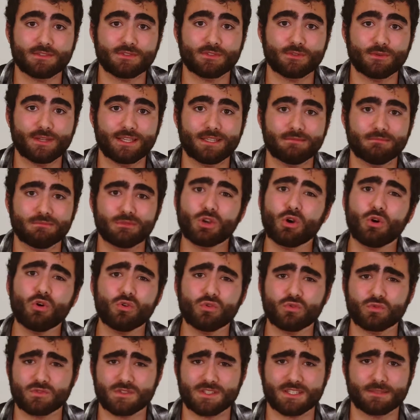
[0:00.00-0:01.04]
into a
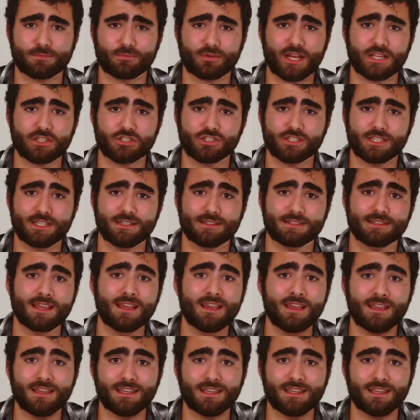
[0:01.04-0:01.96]
cold spreadsheet,